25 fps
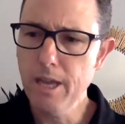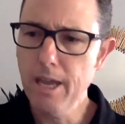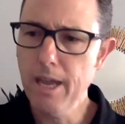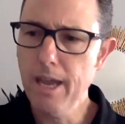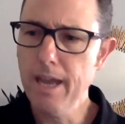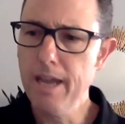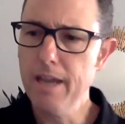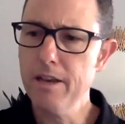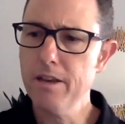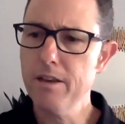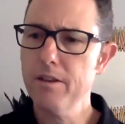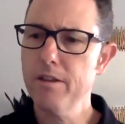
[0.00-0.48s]

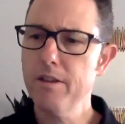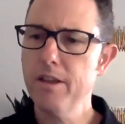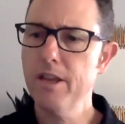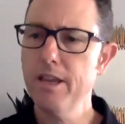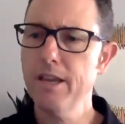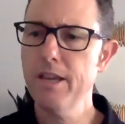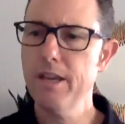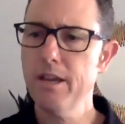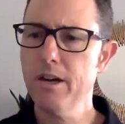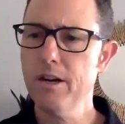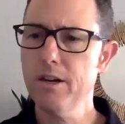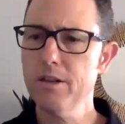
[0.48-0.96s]
And
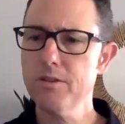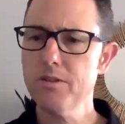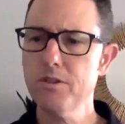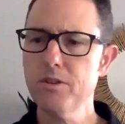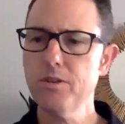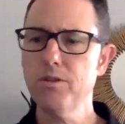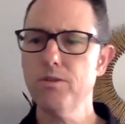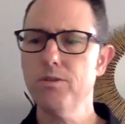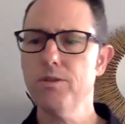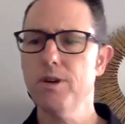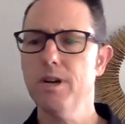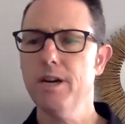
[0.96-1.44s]
they
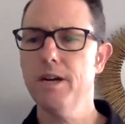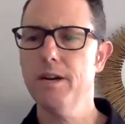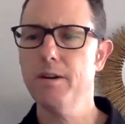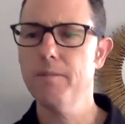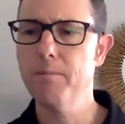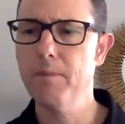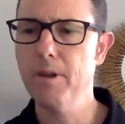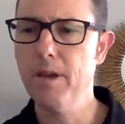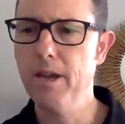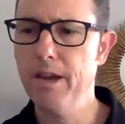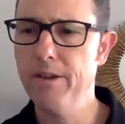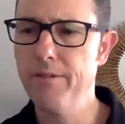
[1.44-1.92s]

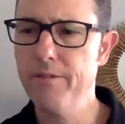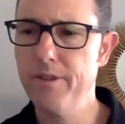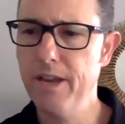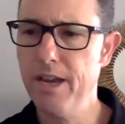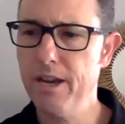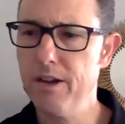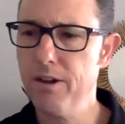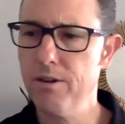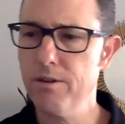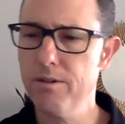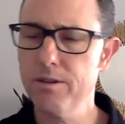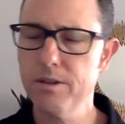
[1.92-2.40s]
also have
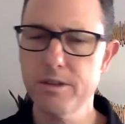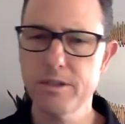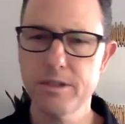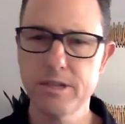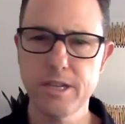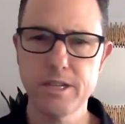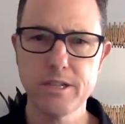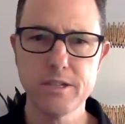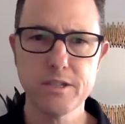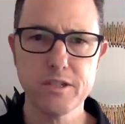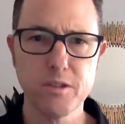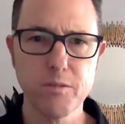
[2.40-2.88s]
now
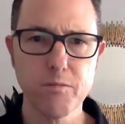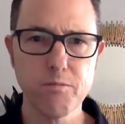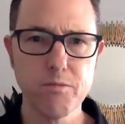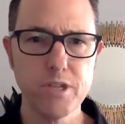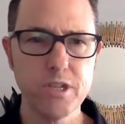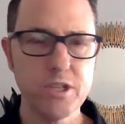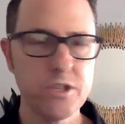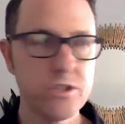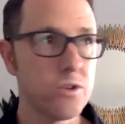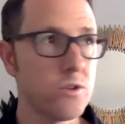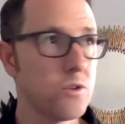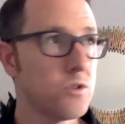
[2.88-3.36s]
done some
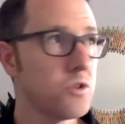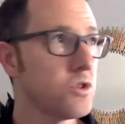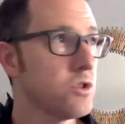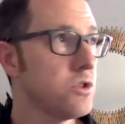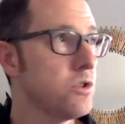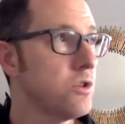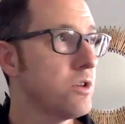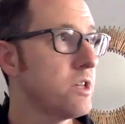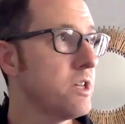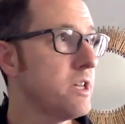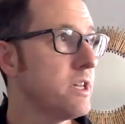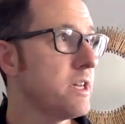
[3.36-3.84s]
research
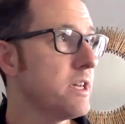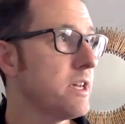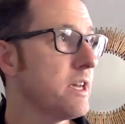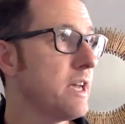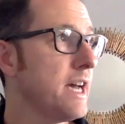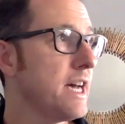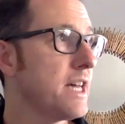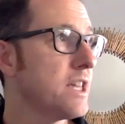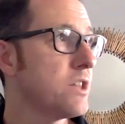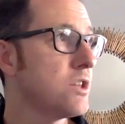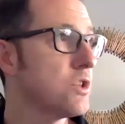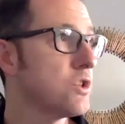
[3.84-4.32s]
looking
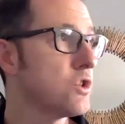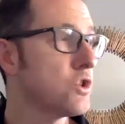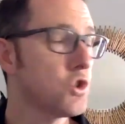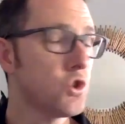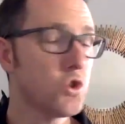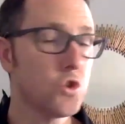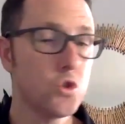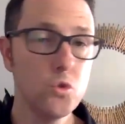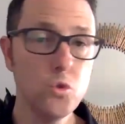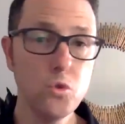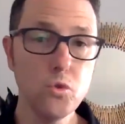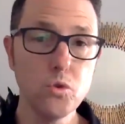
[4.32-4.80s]
at the
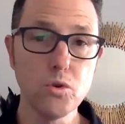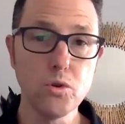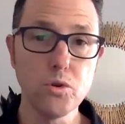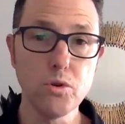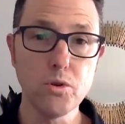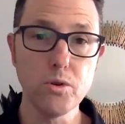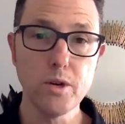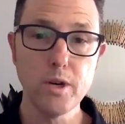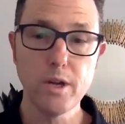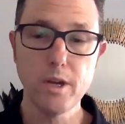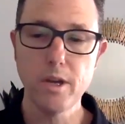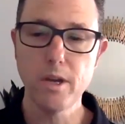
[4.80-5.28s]

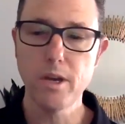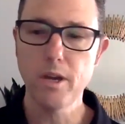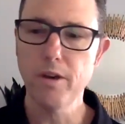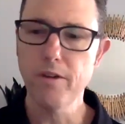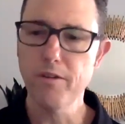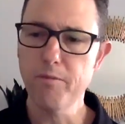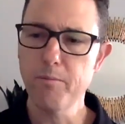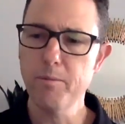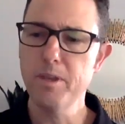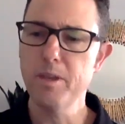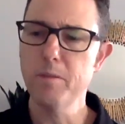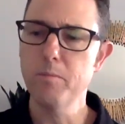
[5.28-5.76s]
stool
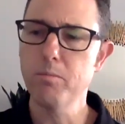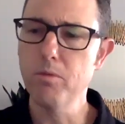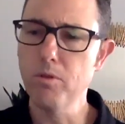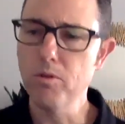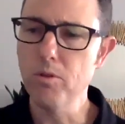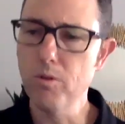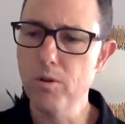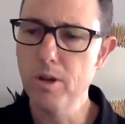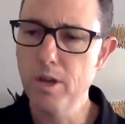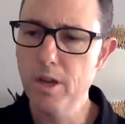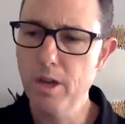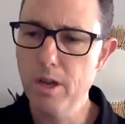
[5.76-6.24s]
of
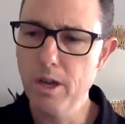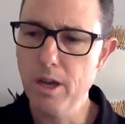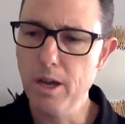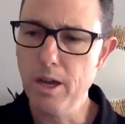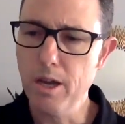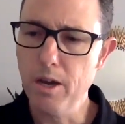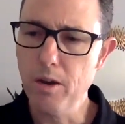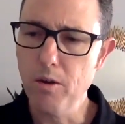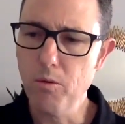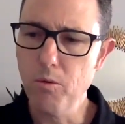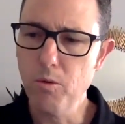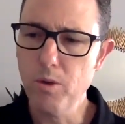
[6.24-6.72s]
people
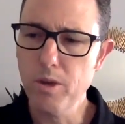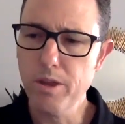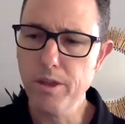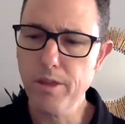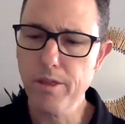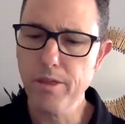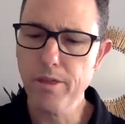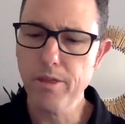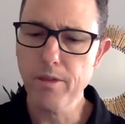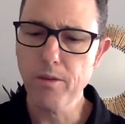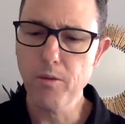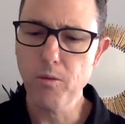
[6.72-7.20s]

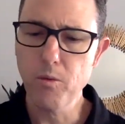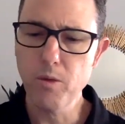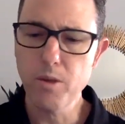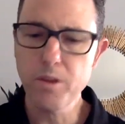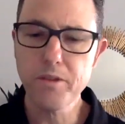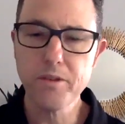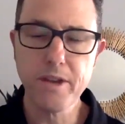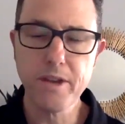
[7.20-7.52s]
with